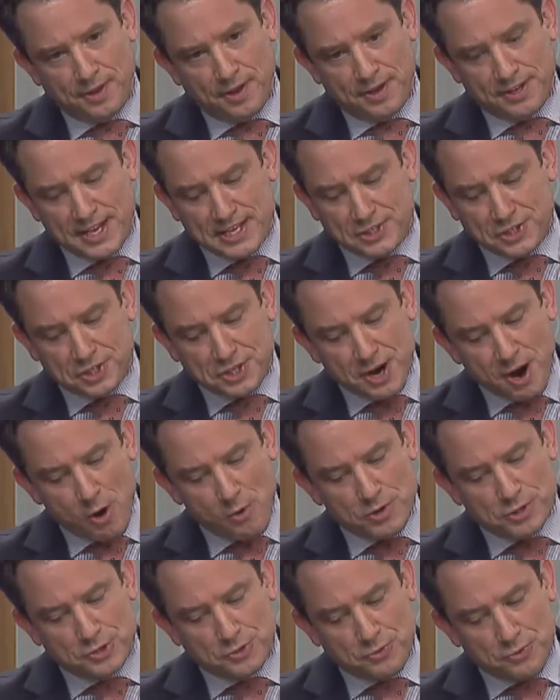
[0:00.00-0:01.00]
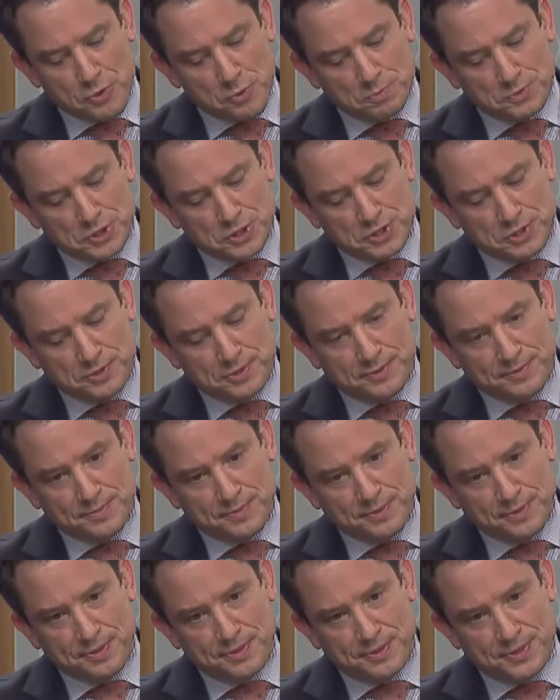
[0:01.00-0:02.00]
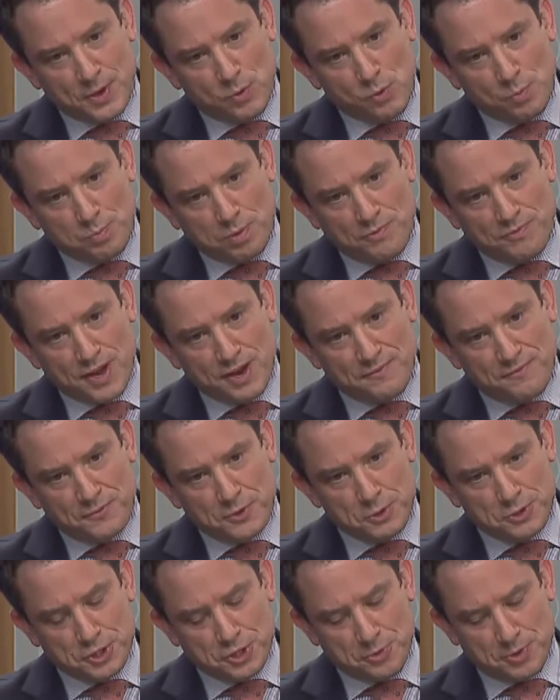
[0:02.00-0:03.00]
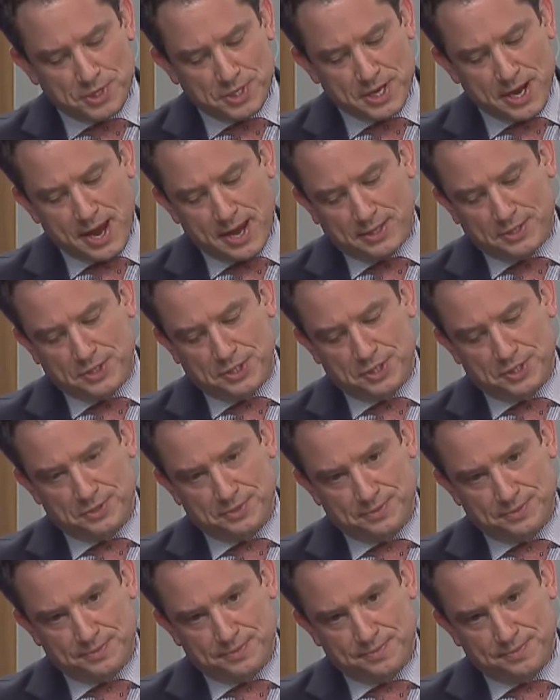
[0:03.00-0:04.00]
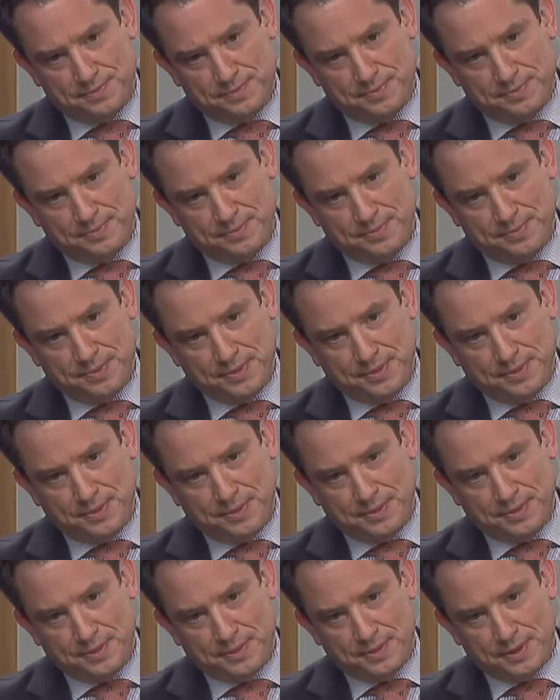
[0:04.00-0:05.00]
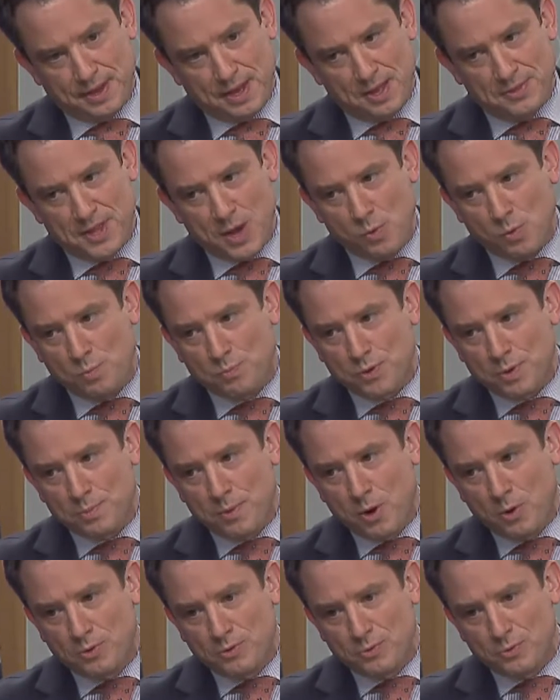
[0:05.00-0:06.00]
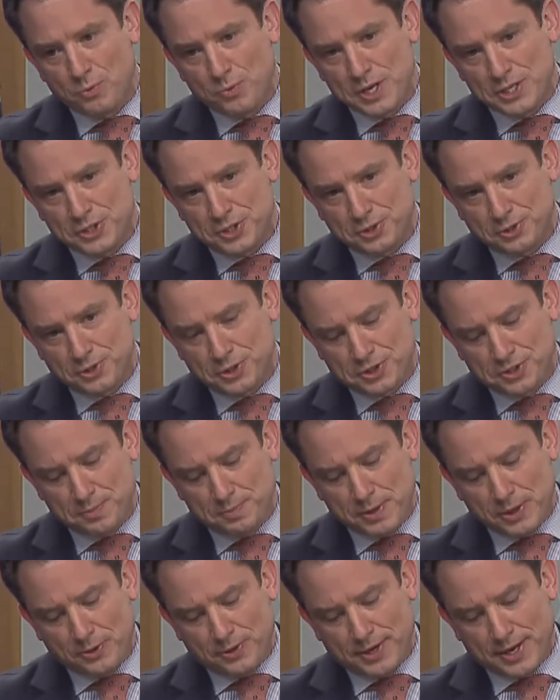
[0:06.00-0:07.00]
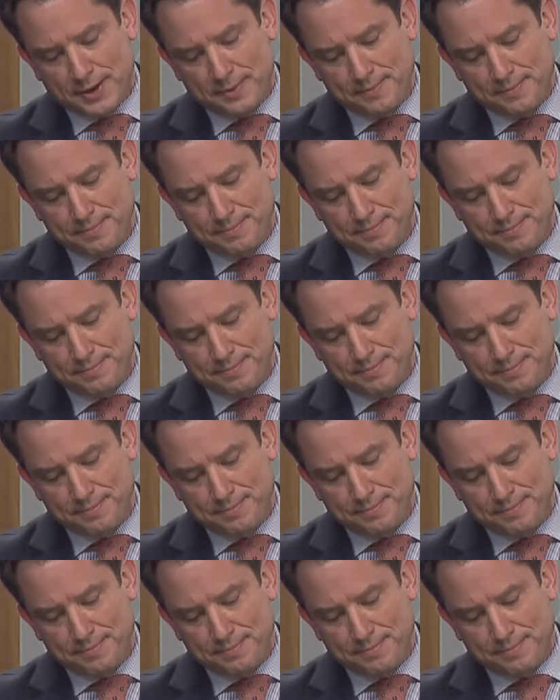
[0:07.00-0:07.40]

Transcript: against terrorist groups that will prevent future attacks and that will promote regional stability.